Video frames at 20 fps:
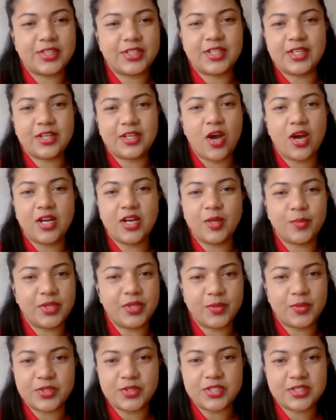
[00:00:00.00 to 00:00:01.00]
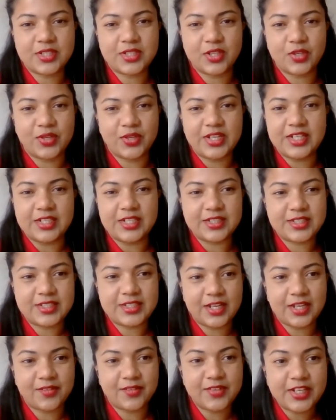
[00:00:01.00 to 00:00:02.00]
The economy was, in a
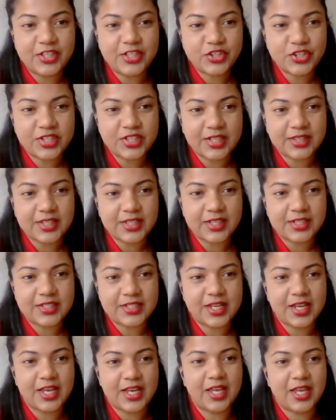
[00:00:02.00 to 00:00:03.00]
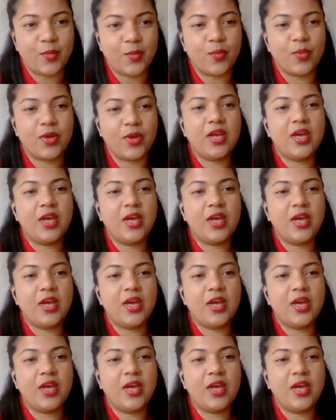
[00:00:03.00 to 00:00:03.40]
stagflation at that time.